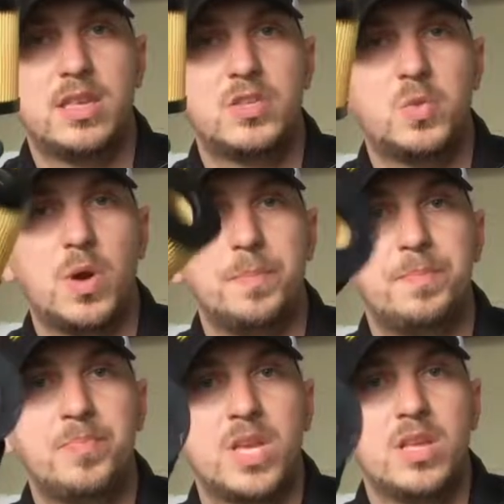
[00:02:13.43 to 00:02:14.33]
this one.
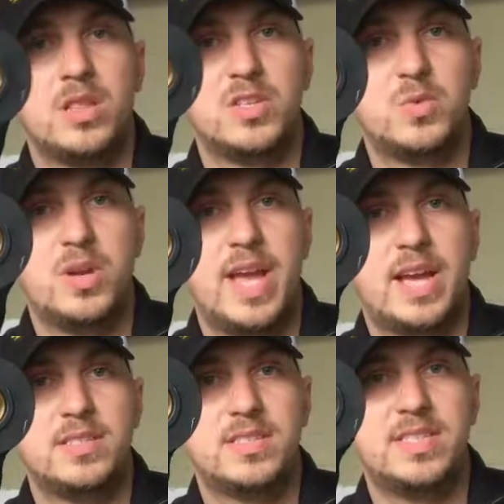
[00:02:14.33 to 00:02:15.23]
This one
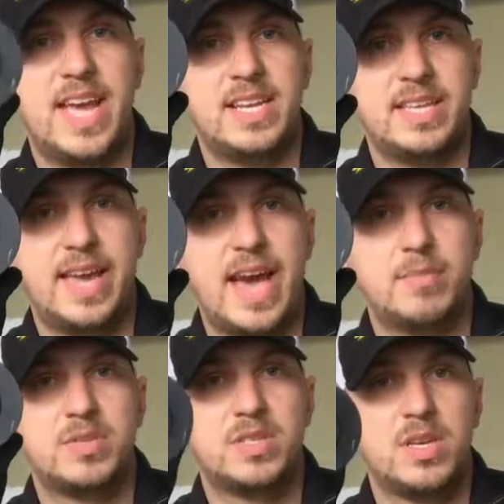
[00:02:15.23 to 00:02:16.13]
has its end
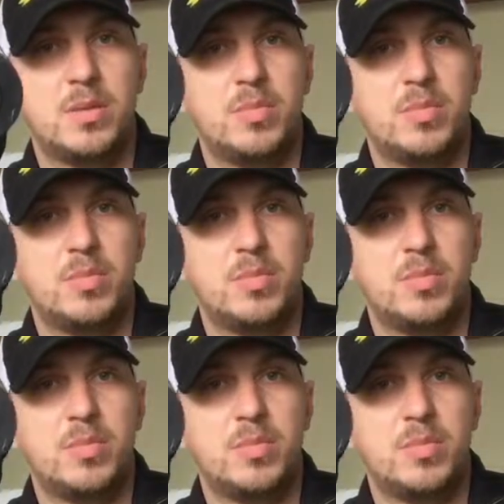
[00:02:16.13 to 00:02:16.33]
caps,